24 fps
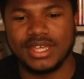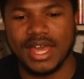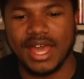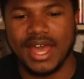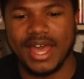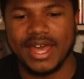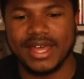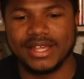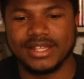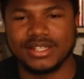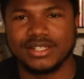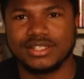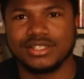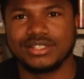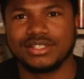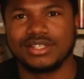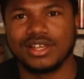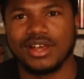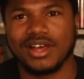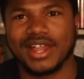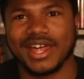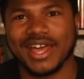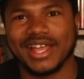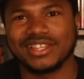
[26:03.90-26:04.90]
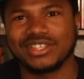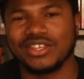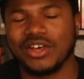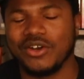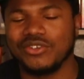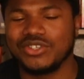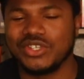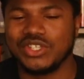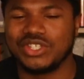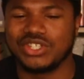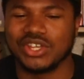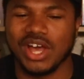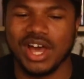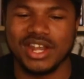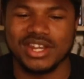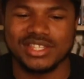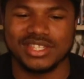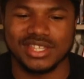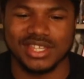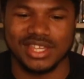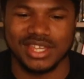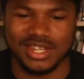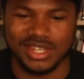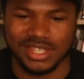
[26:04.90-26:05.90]
got John. I told you John is
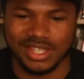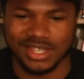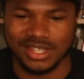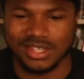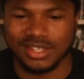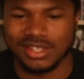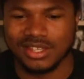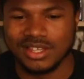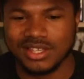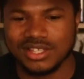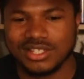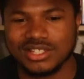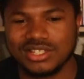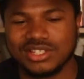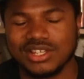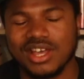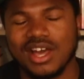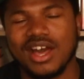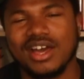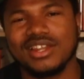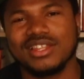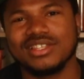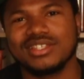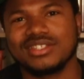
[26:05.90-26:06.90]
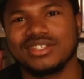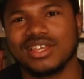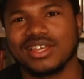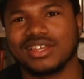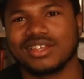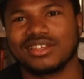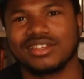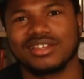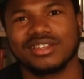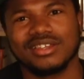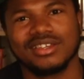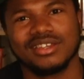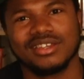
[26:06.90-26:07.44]
an idiot. John is like,